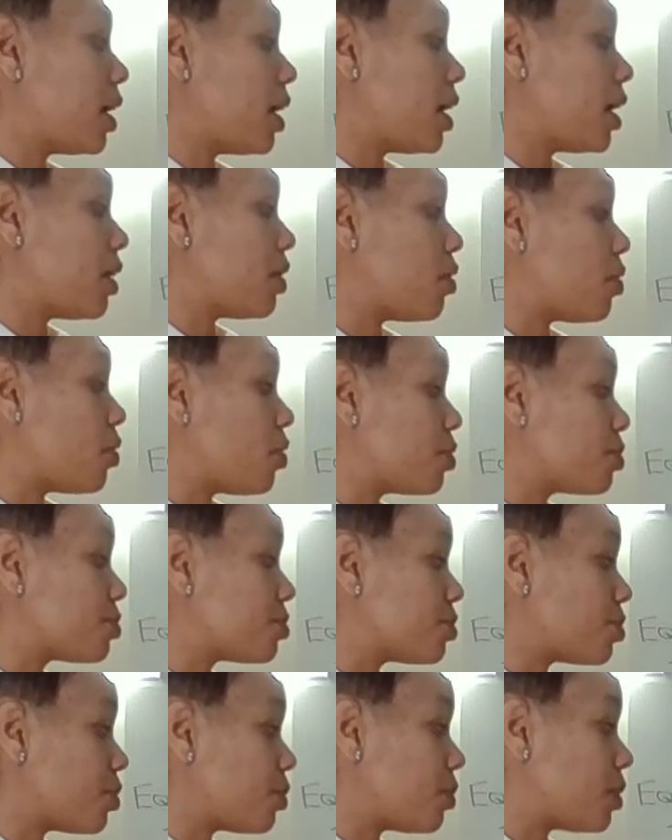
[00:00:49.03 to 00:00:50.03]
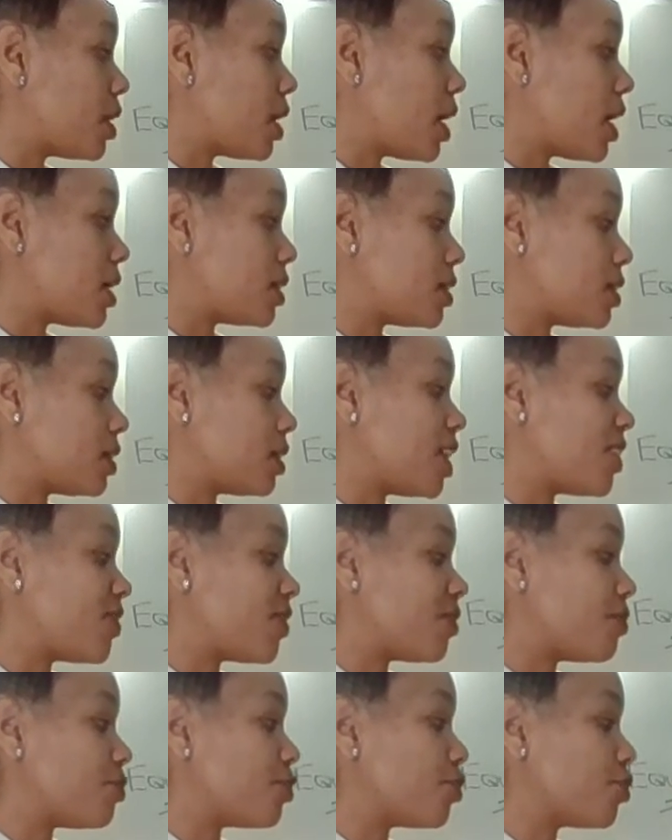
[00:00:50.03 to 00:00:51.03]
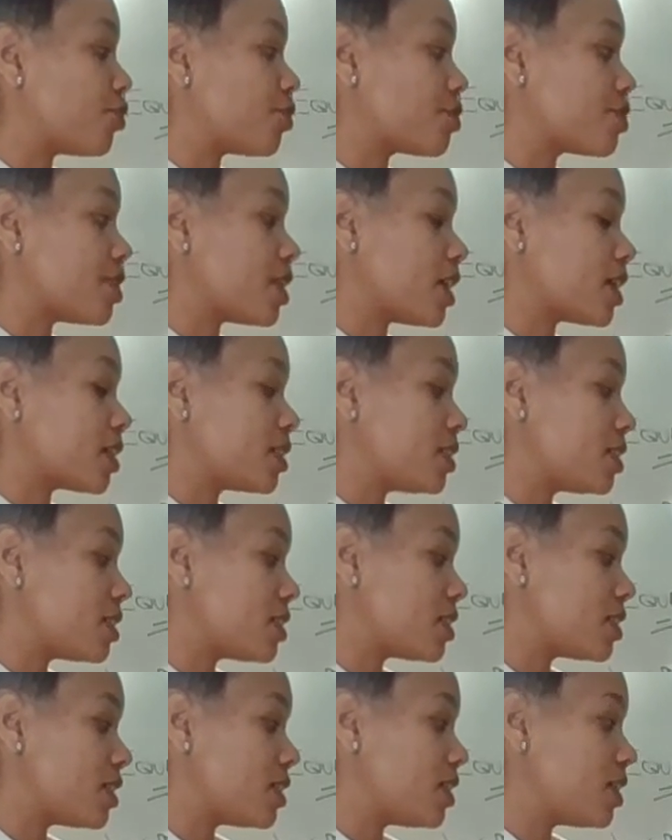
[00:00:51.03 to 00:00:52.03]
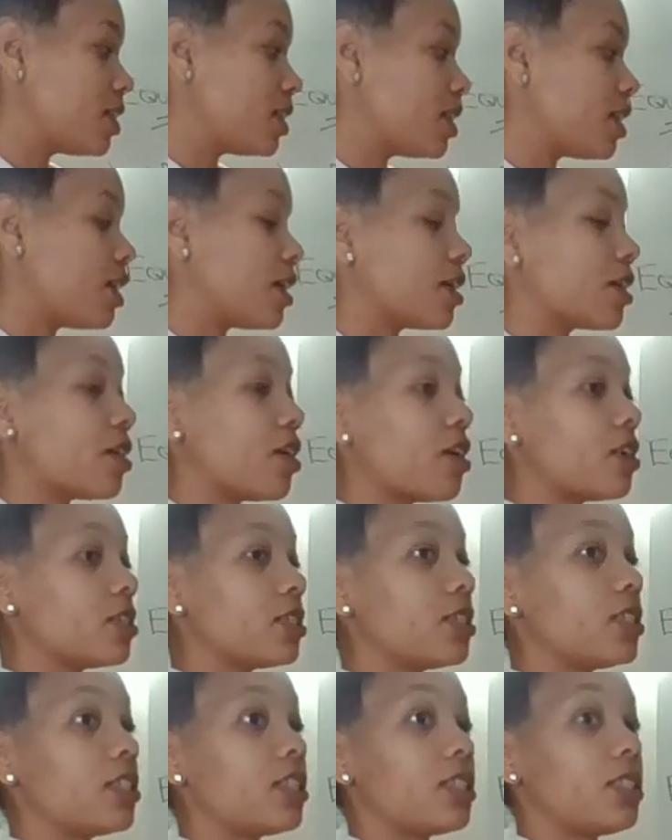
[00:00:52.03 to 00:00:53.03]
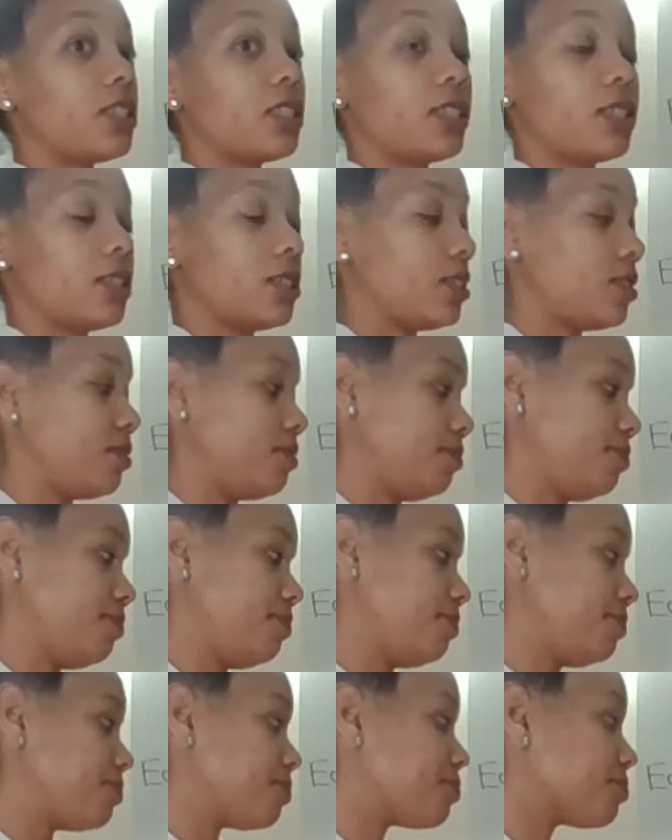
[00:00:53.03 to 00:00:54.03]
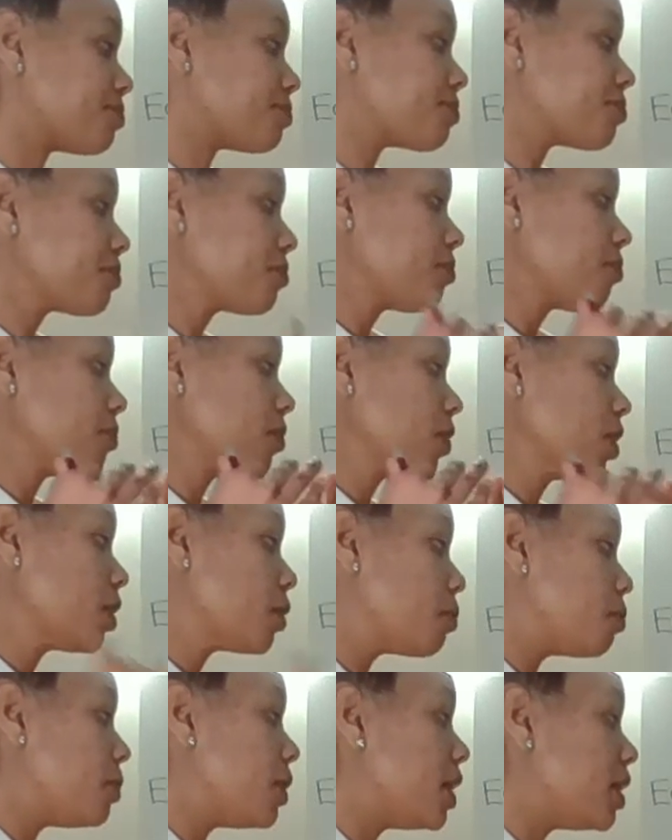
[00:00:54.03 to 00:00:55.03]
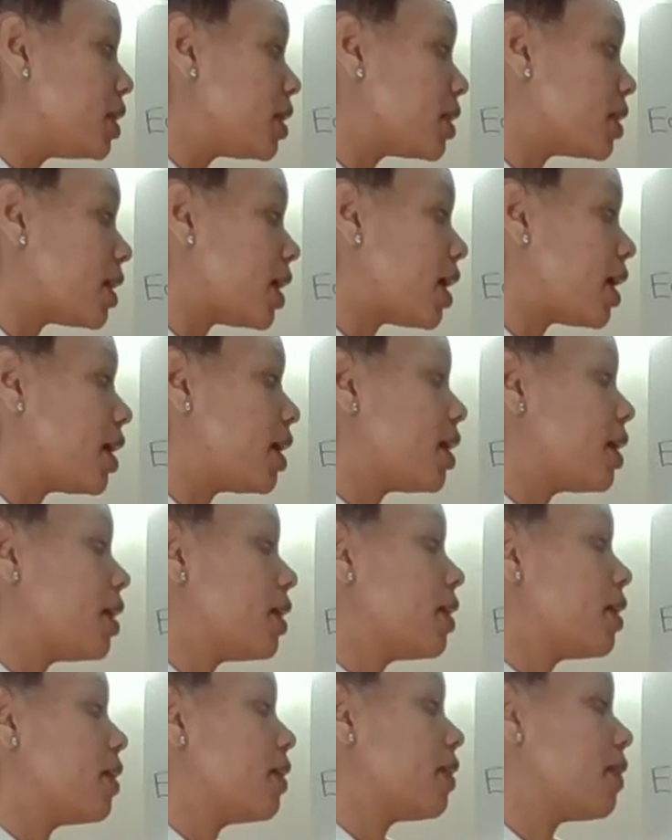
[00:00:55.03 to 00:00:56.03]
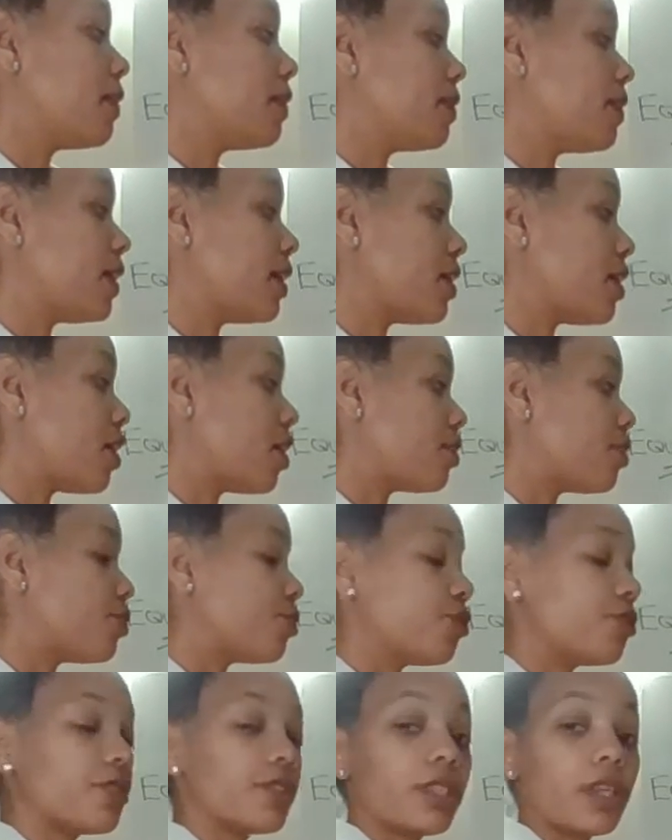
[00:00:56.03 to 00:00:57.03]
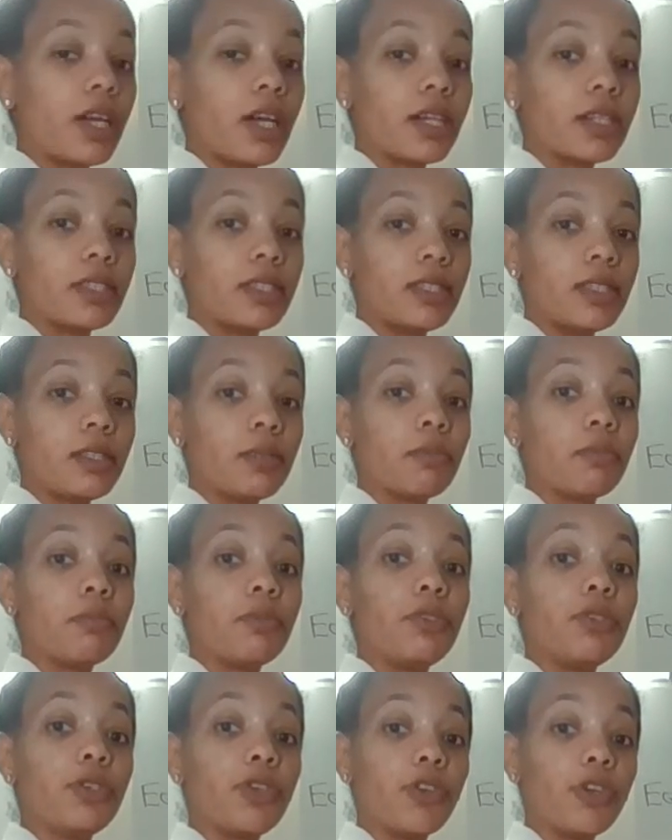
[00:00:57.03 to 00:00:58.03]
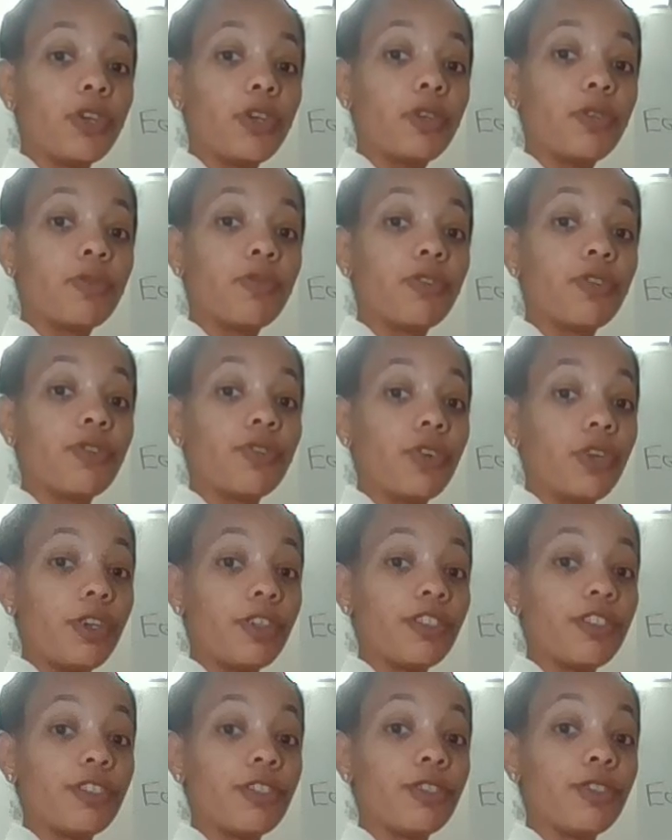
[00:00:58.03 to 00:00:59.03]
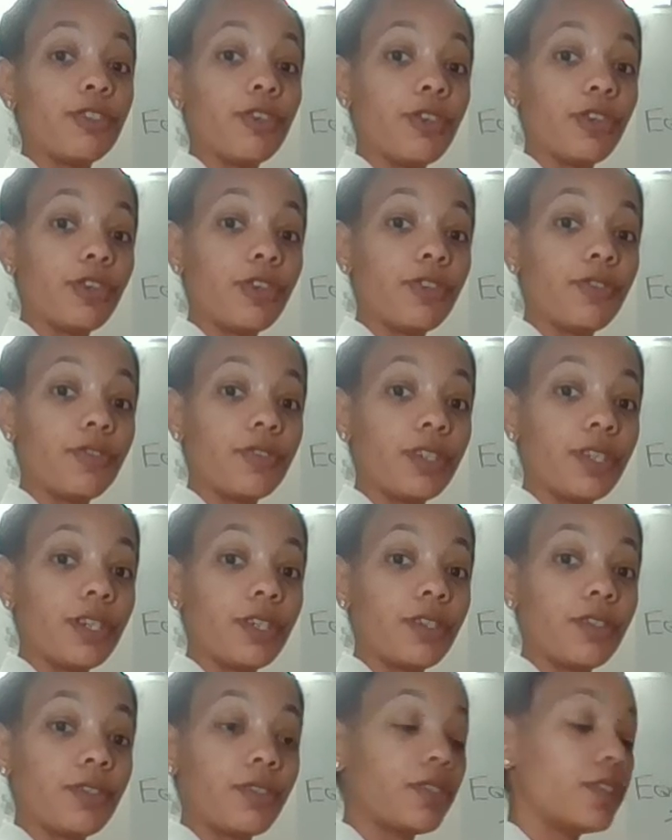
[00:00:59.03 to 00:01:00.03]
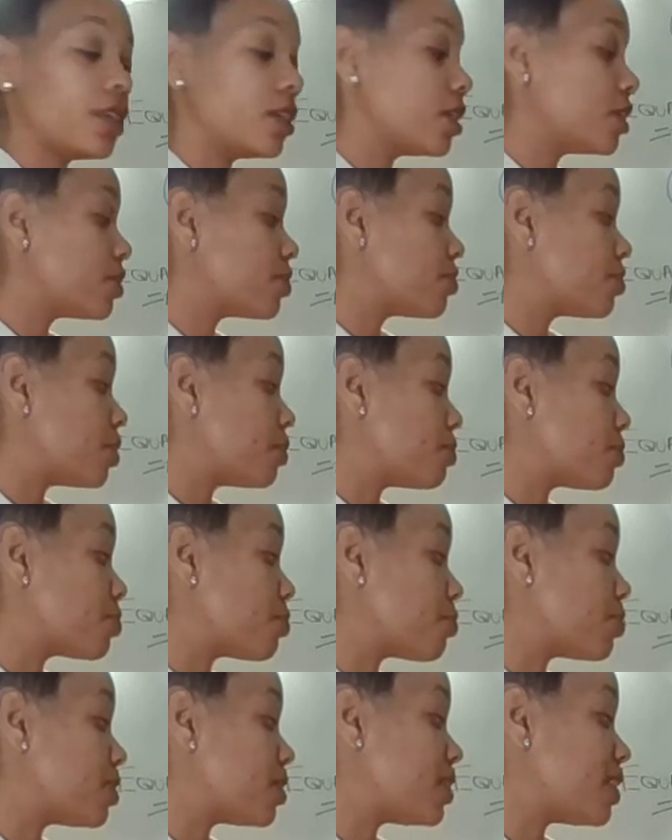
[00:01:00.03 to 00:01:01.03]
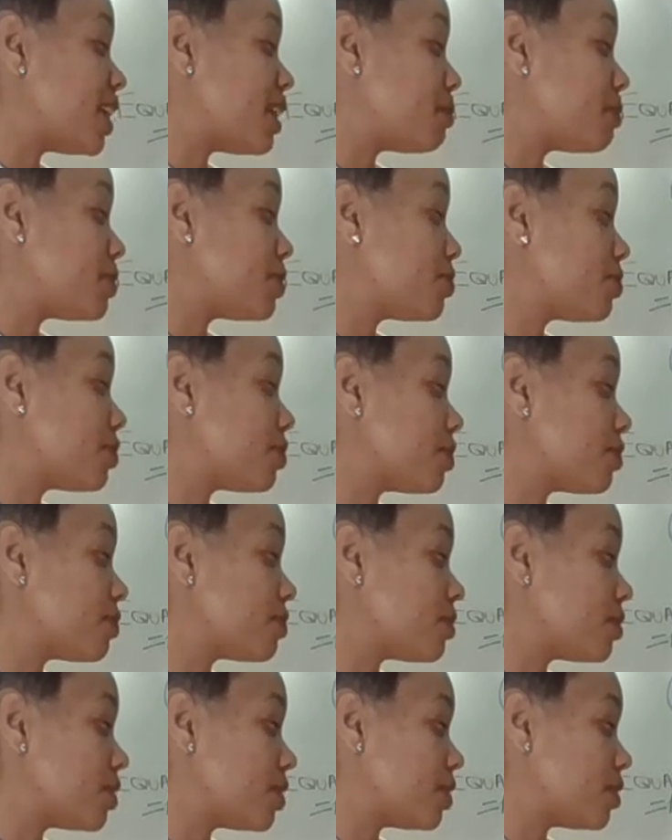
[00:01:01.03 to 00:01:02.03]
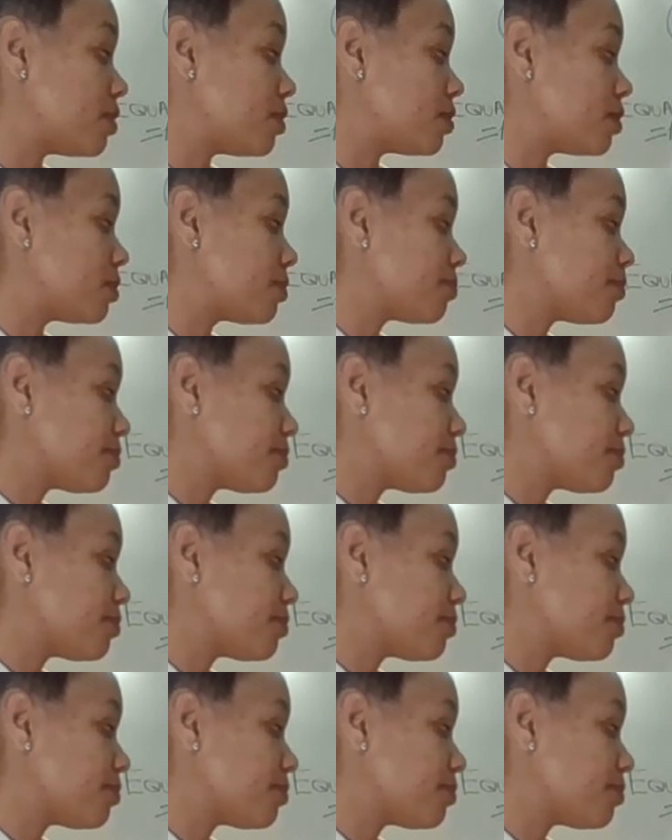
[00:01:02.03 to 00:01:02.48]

and also it has a level of neurotoxicity and carcinogenicity, meaning that they are neurotoxic, neural referring to the nerve cells, so it's going to damage your nerve cells